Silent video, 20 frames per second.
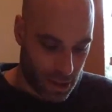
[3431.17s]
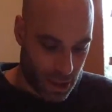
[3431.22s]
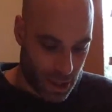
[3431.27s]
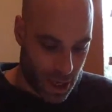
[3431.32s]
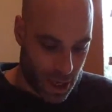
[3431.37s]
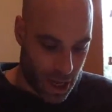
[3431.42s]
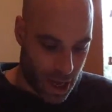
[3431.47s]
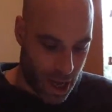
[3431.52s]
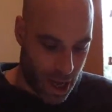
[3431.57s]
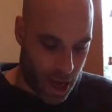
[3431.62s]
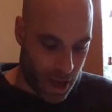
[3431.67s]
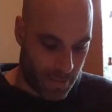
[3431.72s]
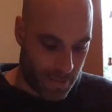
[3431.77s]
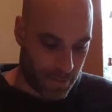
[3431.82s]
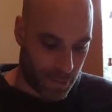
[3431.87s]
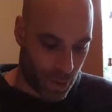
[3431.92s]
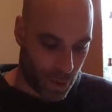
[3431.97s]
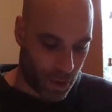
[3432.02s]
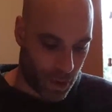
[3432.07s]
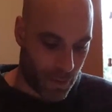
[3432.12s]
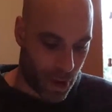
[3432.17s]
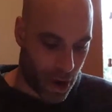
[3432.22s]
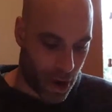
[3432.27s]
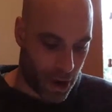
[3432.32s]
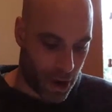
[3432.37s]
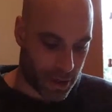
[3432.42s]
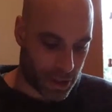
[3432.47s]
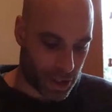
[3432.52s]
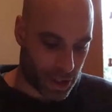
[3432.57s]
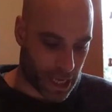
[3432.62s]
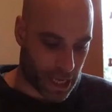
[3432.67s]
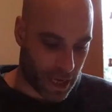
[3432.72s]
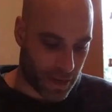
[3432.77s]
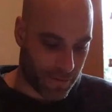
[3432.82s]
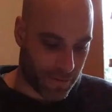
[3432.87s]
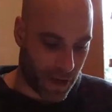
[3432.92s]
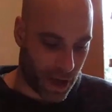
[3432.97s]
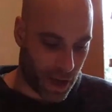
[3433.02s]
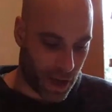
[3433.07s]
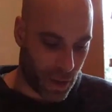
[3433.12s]
Well, Mark just had a
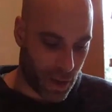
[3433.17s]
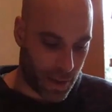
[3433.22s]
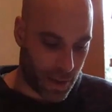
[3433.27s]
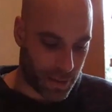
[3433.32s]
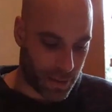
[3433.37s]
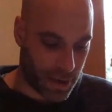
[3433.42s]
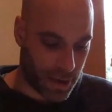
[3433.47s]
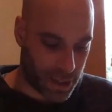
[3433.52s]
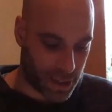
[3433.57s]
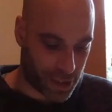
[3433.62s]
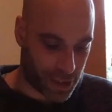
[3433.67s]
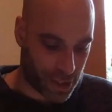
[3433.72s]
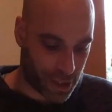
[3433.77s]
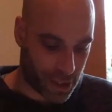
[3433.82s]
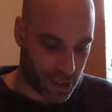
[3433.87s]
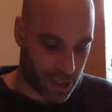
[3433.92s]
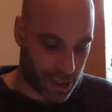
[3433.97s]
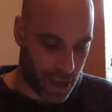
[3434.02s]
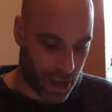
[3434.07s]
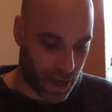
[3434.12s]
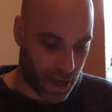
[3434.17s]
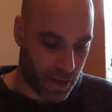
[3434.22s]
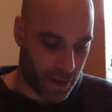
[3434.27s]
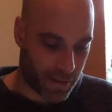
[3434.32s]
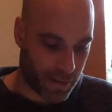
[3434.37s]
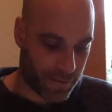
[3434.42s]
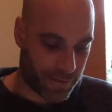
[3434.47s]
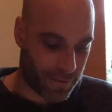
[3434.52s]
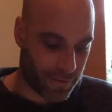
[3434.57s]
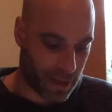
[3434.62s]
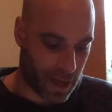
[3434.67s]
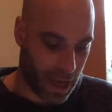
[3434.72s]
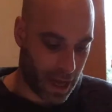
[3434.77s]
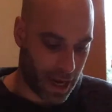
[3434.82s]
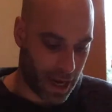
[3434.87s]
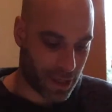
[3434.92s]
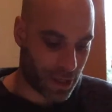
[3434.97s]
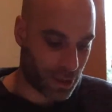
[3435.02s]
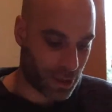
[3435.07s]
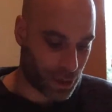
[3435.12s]
follow-up question of, can I
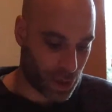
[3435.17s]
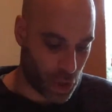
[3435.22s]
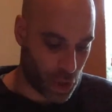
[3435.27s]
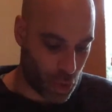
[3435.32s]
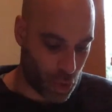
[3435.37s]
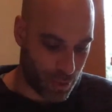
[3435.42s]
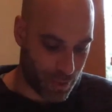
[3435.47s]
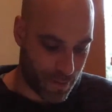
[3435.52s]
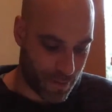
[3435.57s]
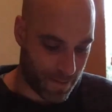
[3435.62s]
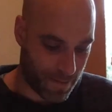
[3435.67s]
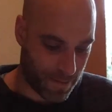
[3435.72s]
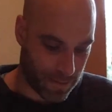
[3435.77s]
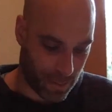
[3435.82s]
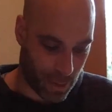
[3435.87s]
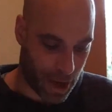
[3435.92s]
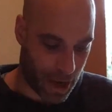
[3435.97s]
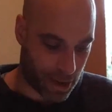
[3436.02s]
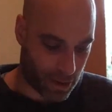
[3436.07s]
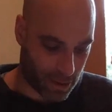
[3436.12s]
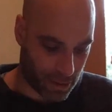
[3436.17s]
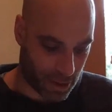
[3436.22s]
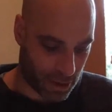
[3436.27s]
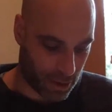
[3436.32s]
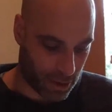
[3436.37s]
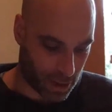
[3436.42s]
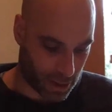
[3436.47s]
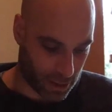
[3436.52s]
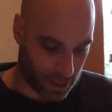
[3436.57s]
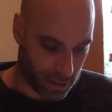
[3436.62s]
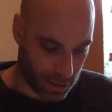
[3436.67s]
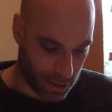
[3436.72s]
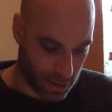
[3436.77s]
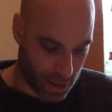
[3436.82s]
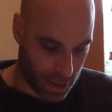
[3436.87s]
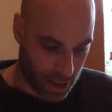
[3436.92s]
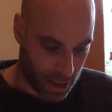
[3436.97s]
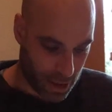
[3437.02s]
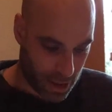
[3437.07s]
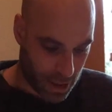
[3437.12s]
do hold on.
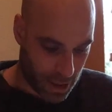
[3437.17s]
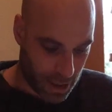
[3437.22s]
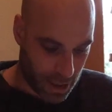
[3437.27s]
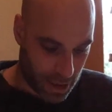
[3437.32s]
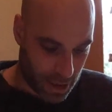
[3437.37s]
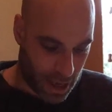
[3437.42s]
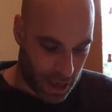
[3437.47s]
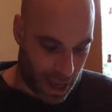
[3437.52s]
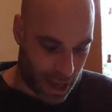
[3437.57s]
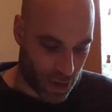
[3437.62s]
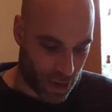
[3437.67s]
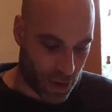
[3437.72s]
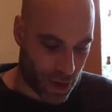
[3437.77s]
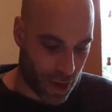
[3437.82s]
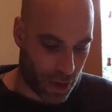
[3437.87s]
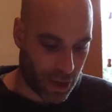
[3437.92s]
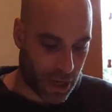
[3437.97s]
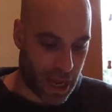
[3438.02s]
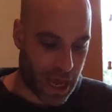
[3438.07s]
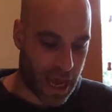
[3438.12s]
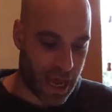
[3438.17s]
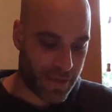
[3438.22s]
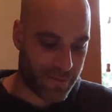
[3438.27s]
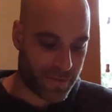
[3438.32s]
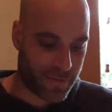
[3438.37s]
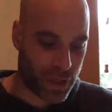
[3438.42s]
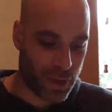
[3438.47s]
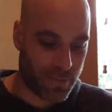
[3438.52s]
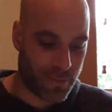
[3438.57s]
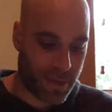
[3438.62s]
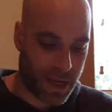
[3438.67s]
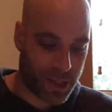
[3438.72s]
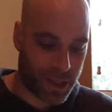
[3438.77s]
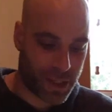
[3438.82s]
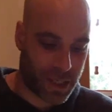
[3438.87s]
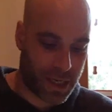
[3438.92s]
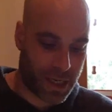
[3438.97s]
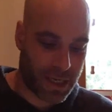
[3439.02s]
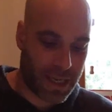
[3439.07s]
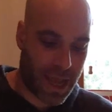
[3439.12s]
Can you go live too much in a
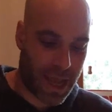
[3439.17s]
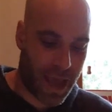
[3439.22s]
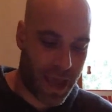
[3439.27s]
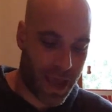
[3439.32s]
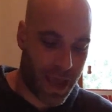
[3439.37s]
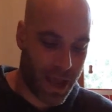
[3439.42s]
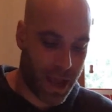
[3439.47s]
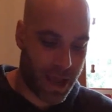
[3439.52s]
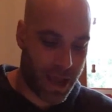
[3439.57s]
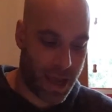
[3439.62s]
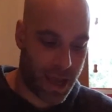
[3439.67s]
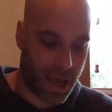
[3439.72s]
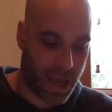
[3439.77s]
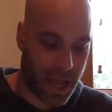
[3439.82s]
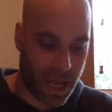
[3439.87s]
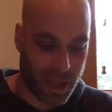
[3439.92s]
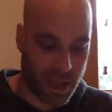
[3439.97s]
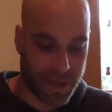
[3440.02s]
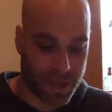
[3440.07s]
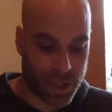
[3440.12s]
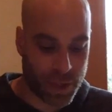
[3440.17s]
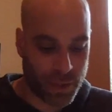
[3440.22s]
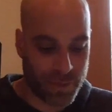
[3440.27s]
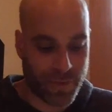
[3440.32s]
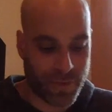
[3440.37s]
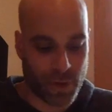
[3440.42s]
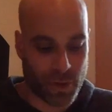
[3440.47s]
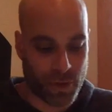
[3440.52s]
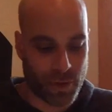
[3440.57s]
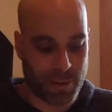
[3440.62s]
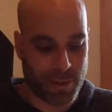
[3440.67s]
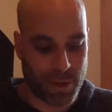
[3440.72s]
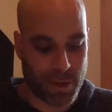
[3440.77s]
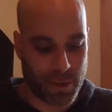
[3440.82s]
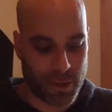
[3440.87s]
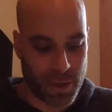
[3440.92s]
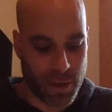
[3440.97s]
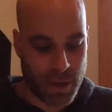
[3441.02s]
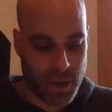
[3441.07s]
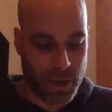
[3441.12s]
day, and can you be too vulnerable?
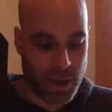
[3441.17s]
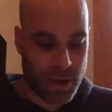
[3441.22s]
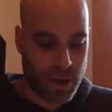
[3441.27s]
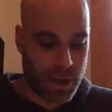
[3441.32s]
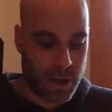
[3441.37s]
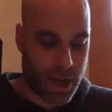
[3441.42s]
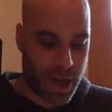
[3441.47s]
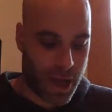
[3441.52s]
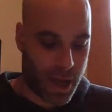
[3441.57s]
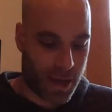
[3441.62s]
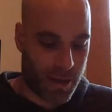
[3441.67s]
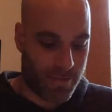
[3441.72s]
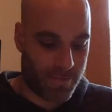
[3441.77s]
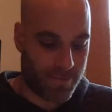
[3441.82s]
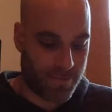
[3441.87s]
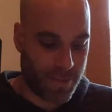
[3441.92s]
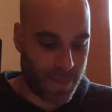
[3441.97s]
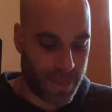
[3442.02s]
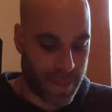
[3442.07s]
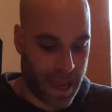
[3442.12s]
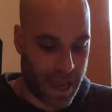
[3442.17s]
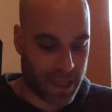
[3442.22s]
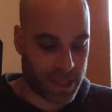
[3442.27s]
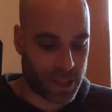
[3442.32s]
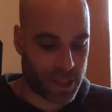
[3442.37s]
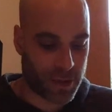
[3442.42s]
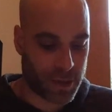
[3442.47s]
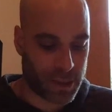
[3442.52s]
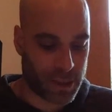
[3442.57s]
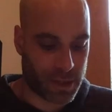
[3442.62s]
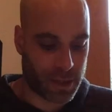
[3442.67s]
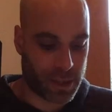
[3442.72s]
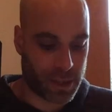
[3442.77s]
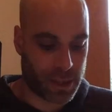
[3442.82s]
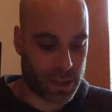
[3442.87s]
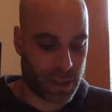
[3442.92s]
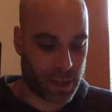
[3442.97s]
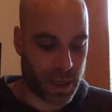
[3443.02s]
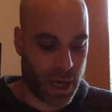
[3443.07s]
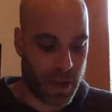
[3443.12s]
The answer is
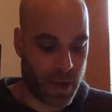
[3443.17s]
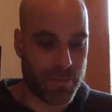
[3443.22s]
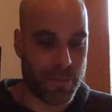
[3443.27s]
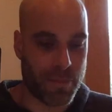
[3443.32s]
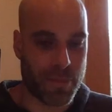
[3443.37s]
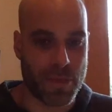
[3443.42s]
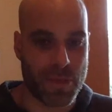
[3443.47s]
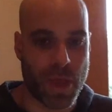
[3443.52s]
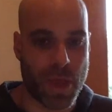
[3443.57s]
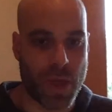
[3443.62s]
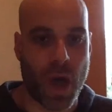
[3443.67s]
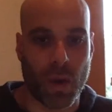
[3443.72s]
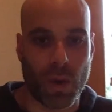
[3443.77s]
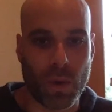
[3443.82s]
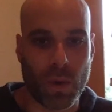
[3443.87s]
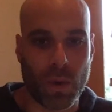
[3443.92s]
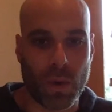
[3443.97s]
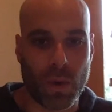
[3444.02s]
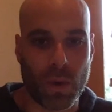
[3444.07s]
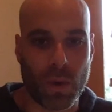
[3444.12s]
no.